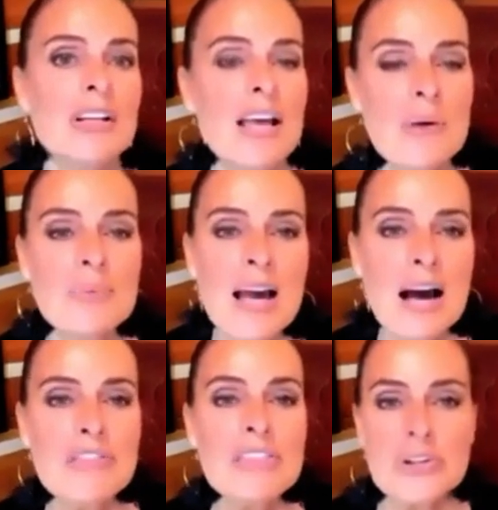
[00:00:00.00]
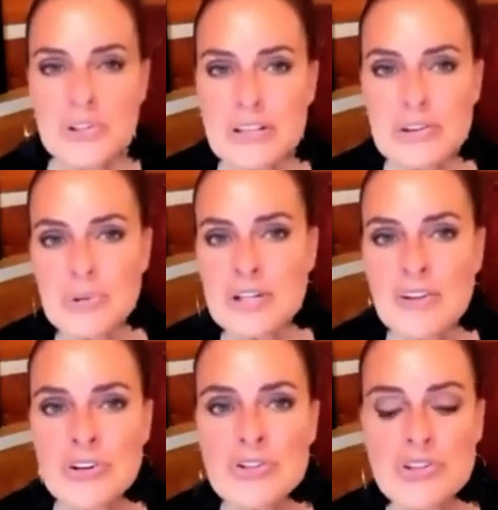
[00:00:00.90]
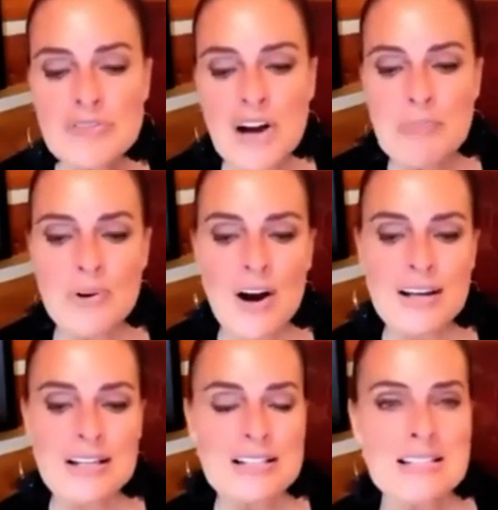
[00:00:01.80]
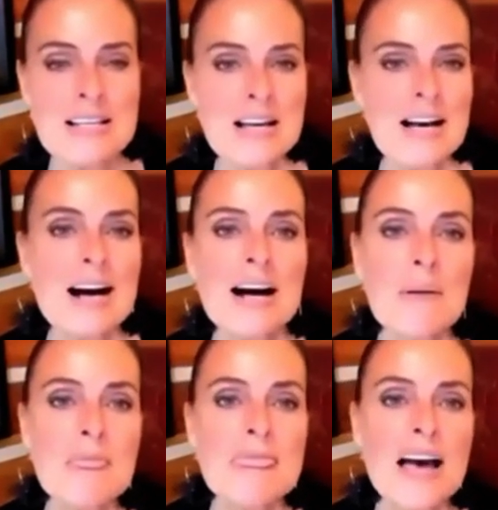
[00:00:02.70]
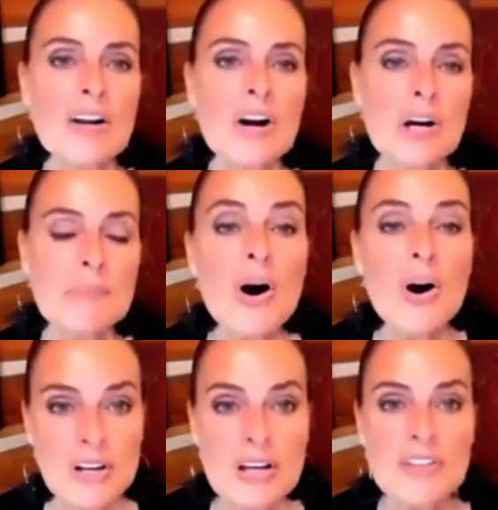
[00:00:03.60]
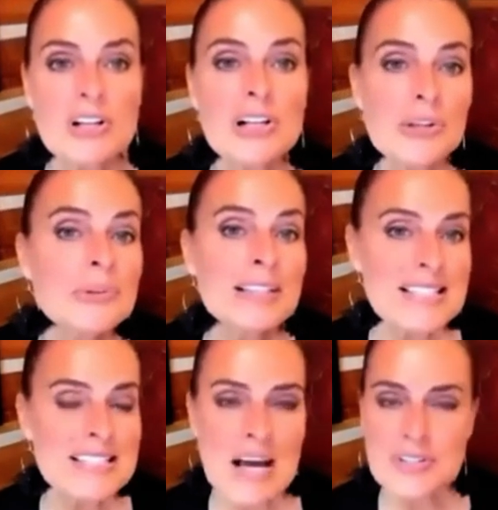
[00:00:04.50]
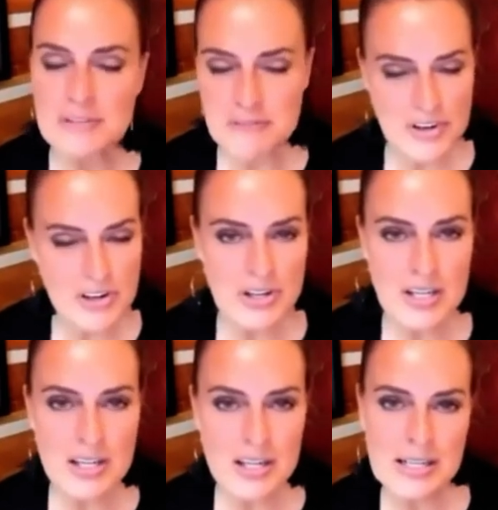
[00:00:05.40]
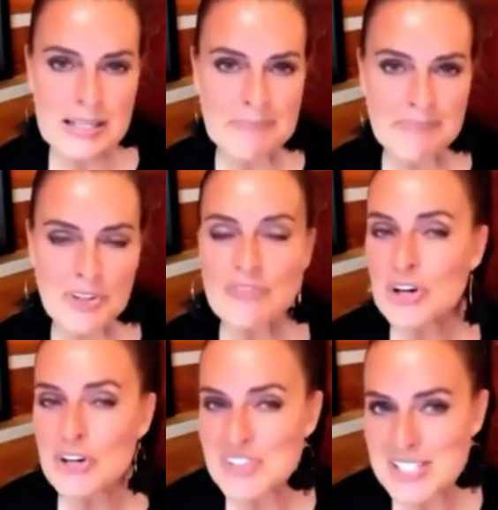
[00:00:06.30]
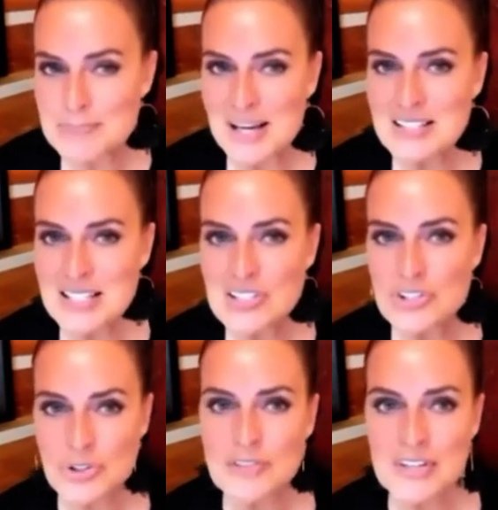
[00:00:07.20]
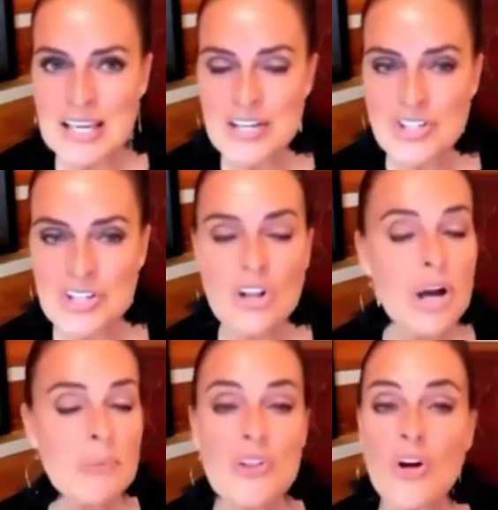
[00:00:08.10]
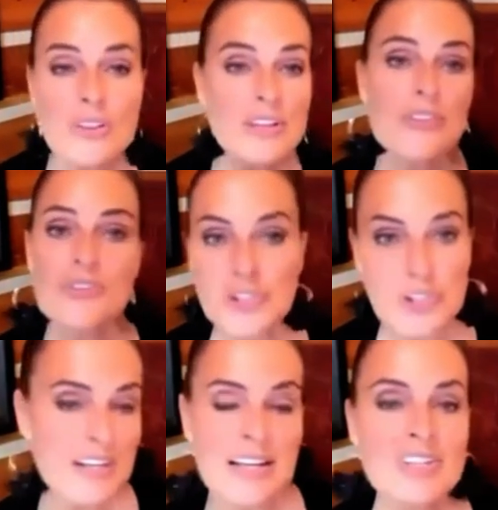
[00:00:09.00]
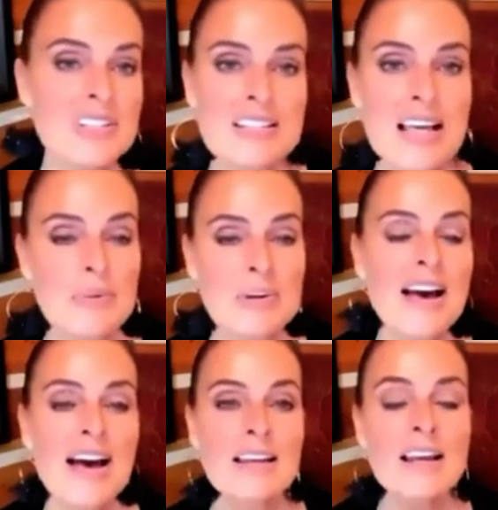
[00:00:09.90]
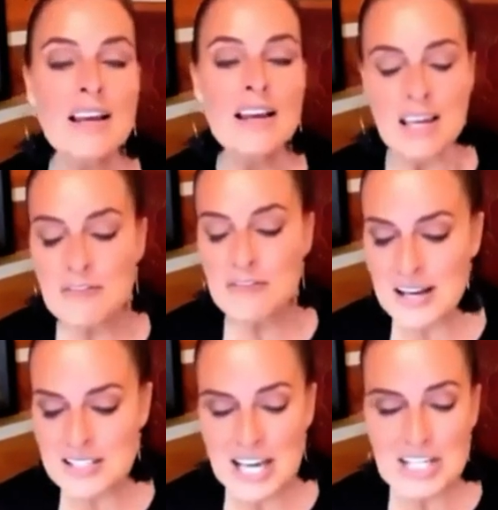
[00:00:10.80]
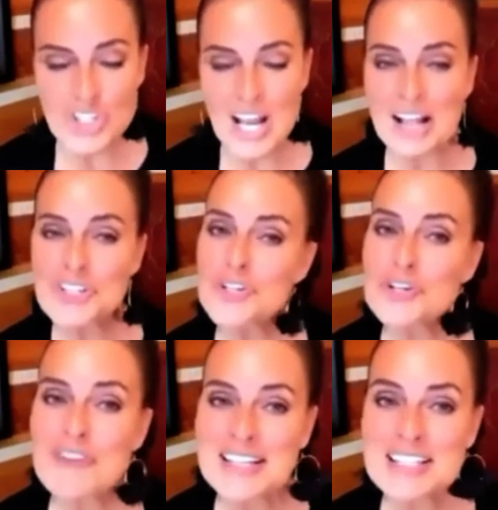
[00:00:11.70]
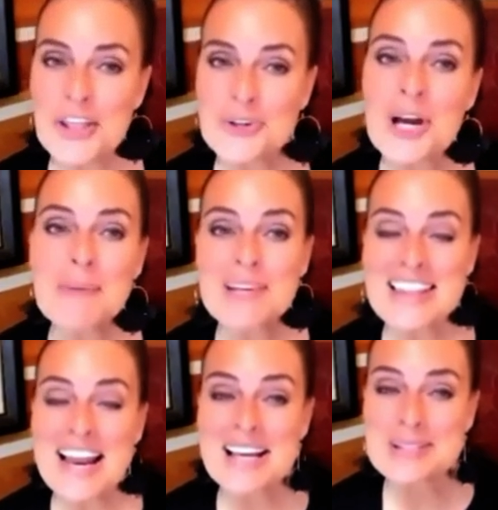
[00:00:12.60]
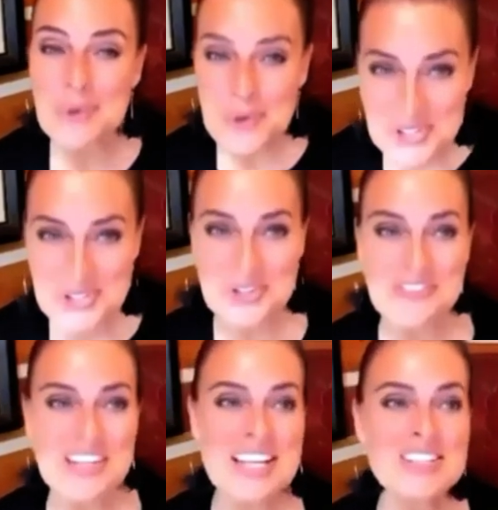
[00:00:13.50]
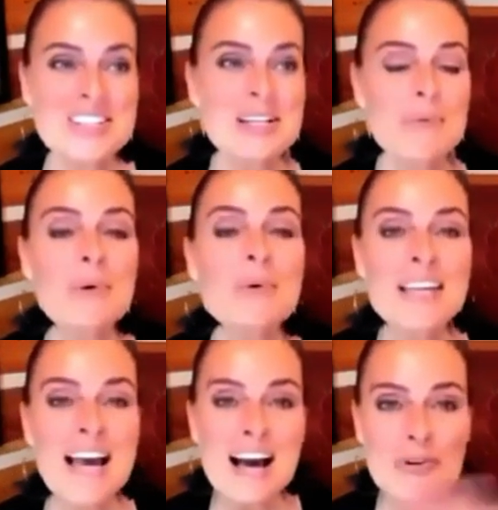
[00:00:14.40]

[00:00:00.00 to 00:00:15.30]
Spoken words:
And we have 33 of our Nutrify products that are part of the Cologne List. Now, it's a very, very respected certification, along with all the other certifications that we've had. In fact, I challenge you to find another company that has more certifications than what we have